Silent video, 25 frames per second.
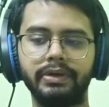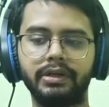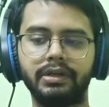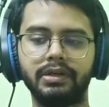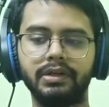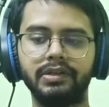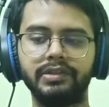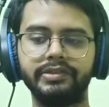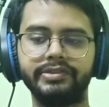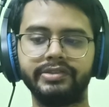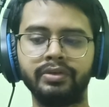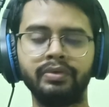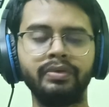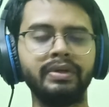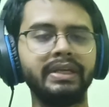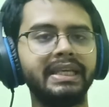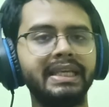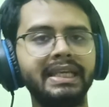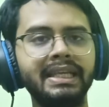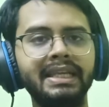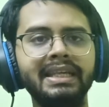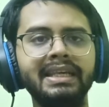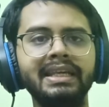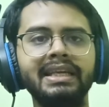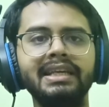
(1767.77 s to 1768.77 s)
because, you know,
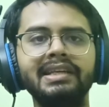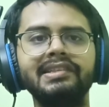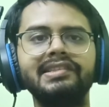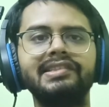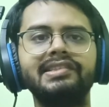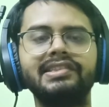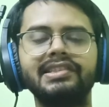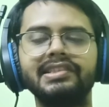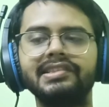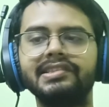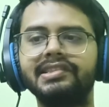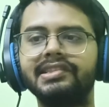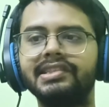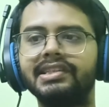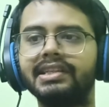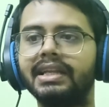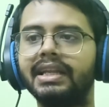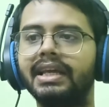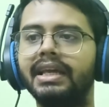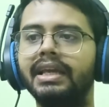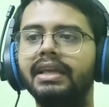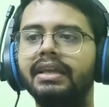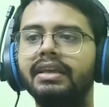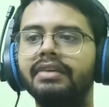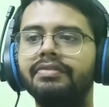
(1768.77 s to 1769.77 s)
healing is just
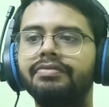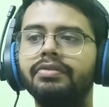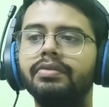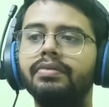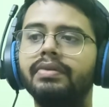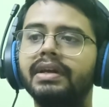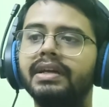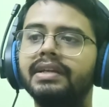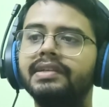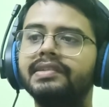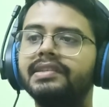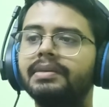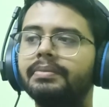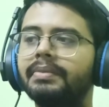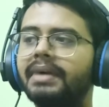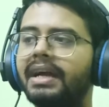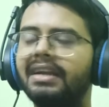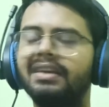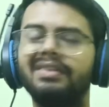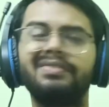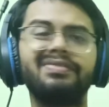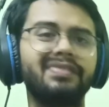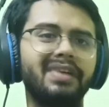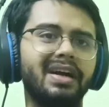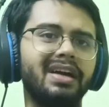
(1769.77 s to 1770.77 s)
like if you get some
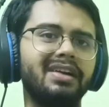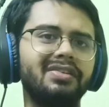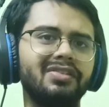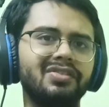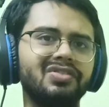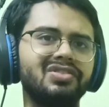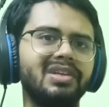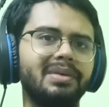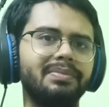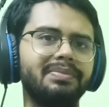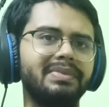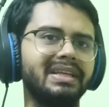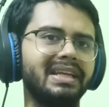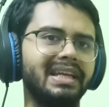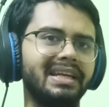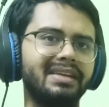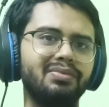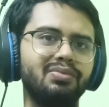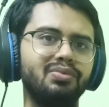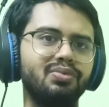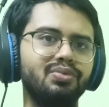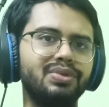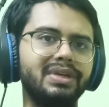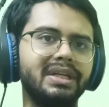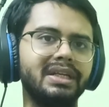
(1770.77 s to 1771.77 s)
kind of cut or something,
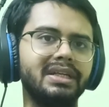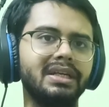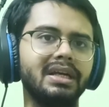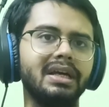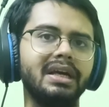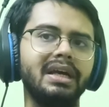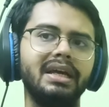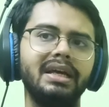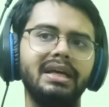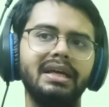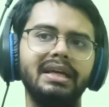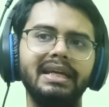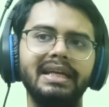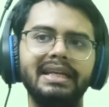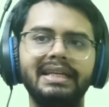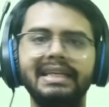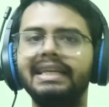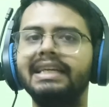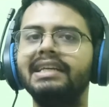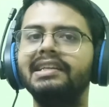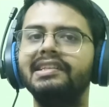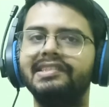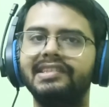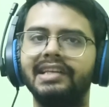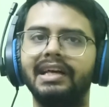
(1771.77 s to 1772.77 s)
get wounded, it
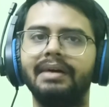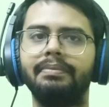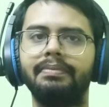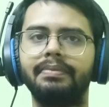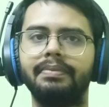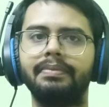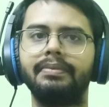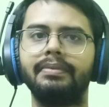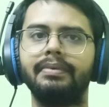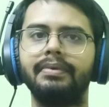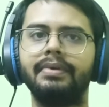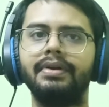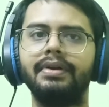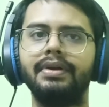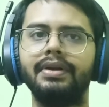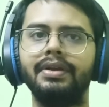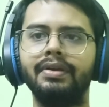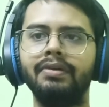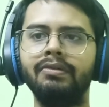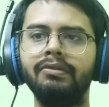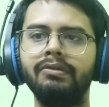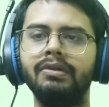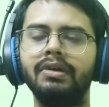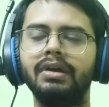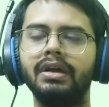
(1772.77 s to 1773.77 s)
heals up,
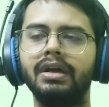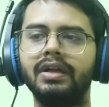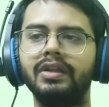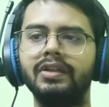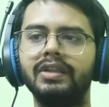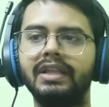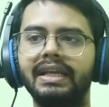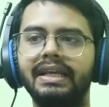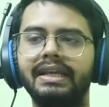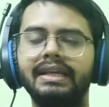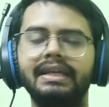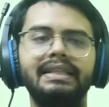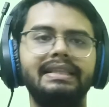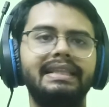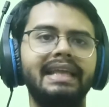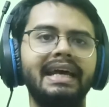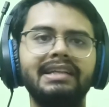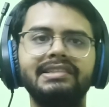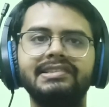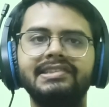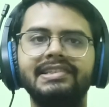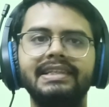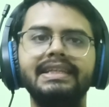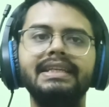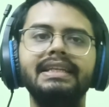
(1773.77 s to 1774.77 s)
you know, like
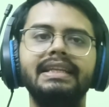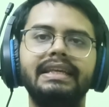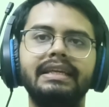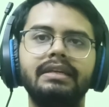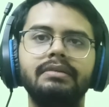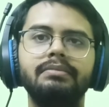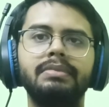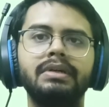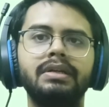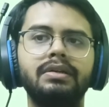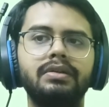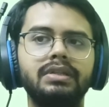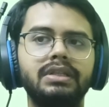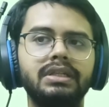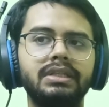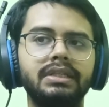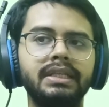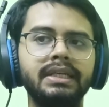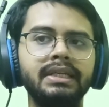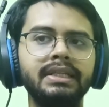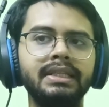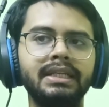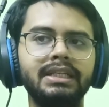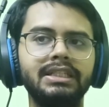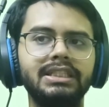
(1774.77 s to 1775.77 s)
that's healing. But the
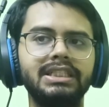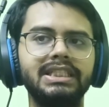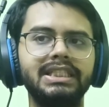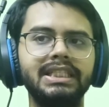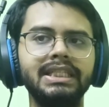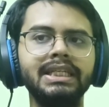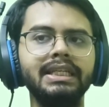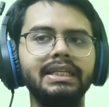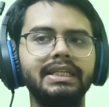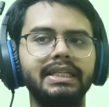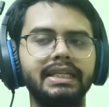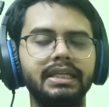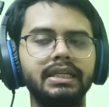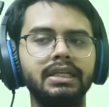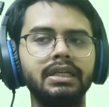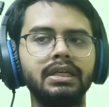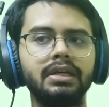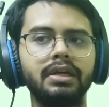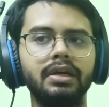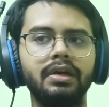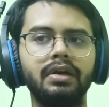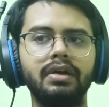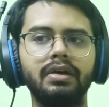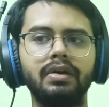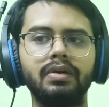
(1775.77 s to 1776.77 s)
thing that she
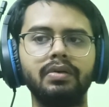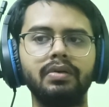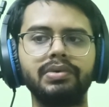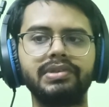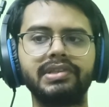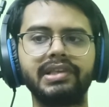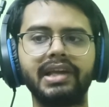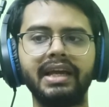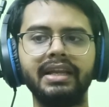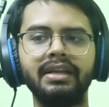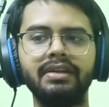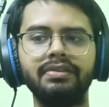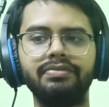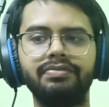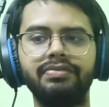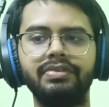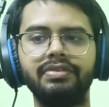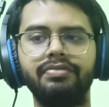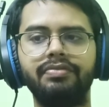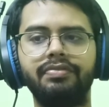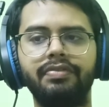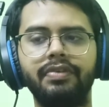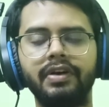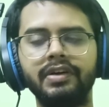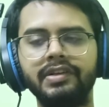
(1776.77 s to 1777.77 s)
did was kind of
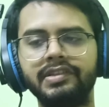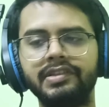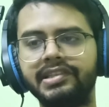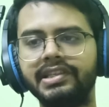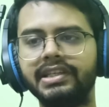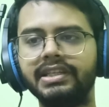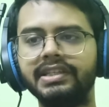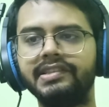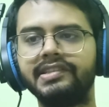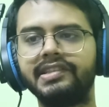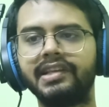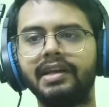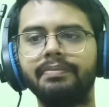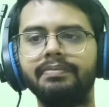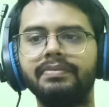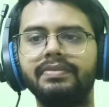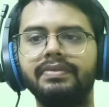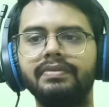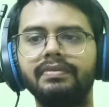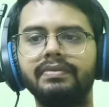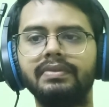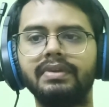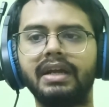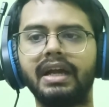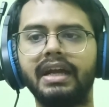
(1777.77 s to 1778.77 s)
reversing
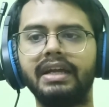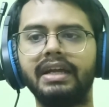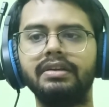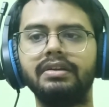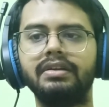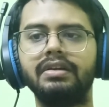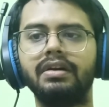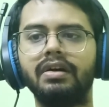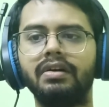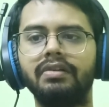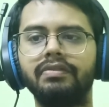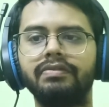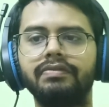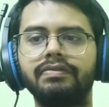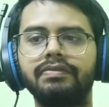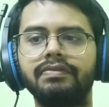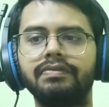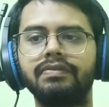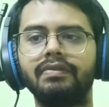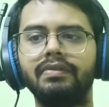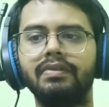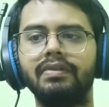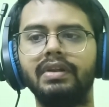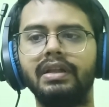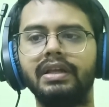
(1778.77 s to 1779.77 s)
some kind
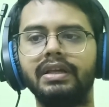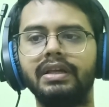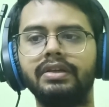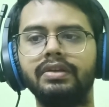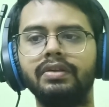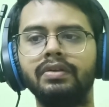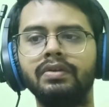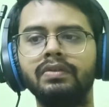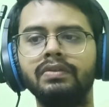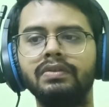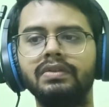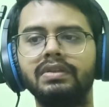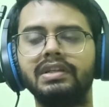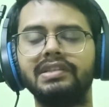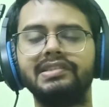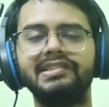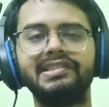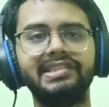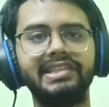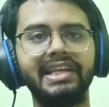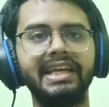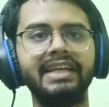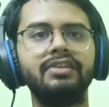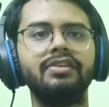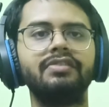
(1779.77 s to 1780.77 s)
of, like, you know, the
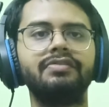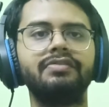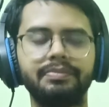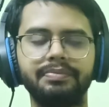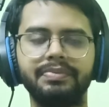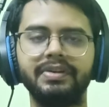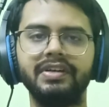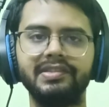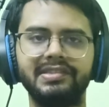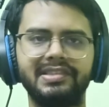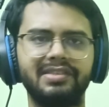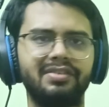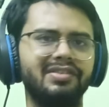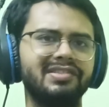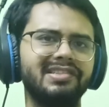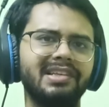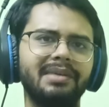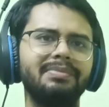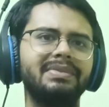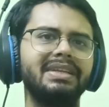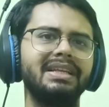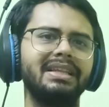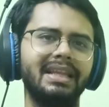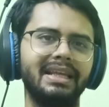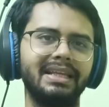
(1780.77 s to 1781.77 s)
state of a person or
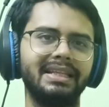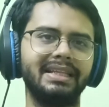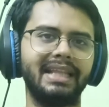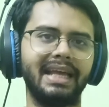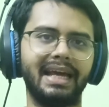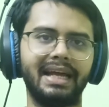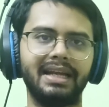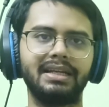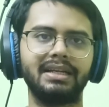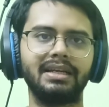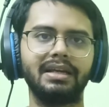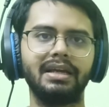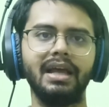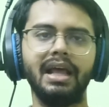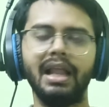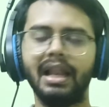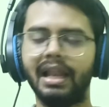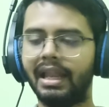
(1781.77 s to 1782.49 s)
something like that.